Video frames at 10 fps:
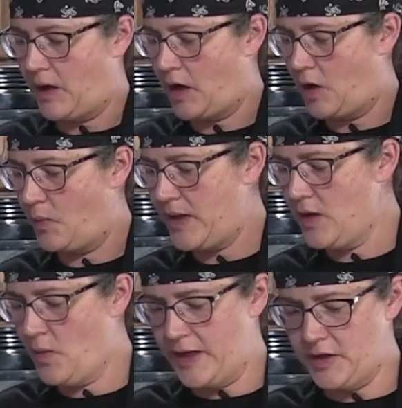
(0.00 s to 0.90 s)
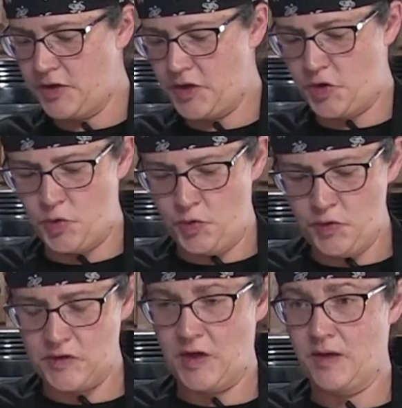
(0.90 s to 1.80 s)
Are we going to
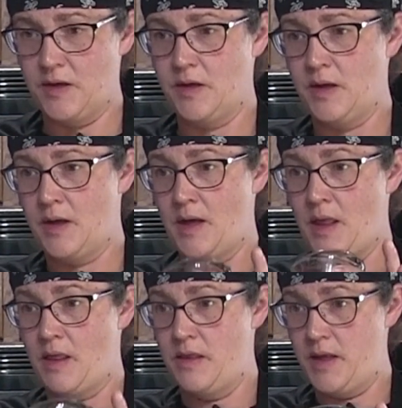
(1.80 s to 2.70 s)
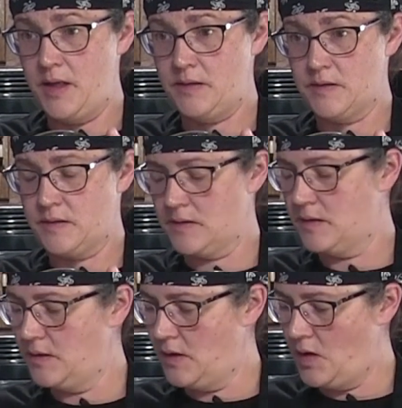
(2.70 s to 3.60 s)
use this
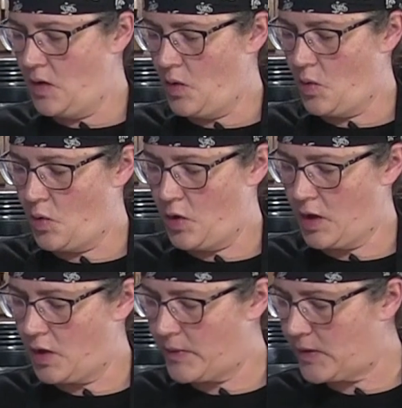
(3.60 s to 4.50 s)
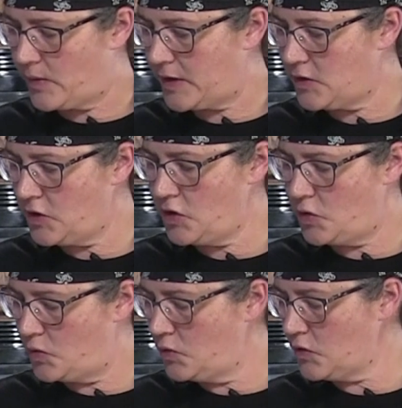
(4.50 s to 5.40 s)
or are we going to
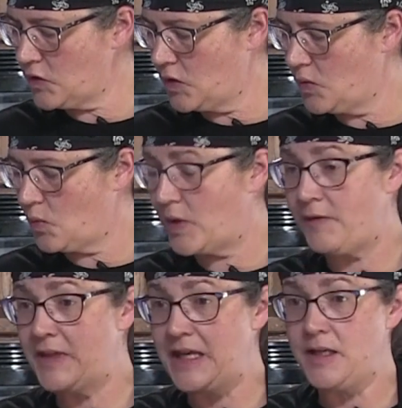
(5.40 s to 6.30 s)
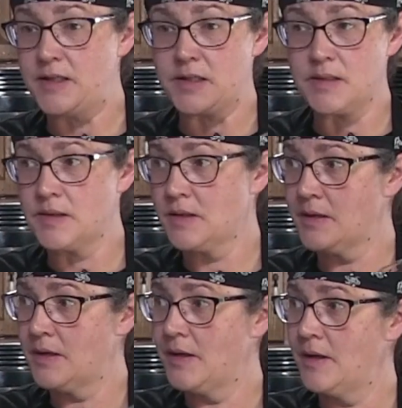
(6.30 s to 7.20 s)
use one of these?
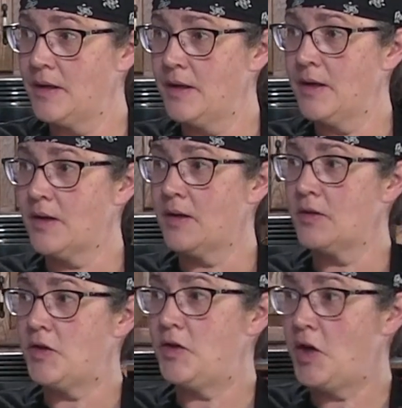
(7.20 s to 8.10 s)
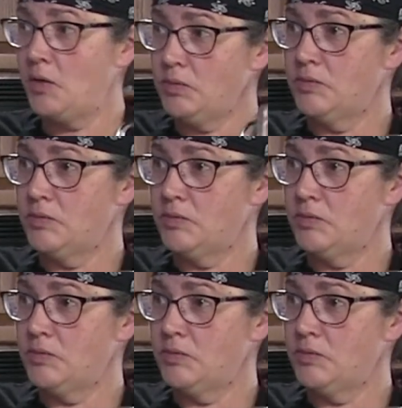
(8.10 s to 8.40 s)
Do you know?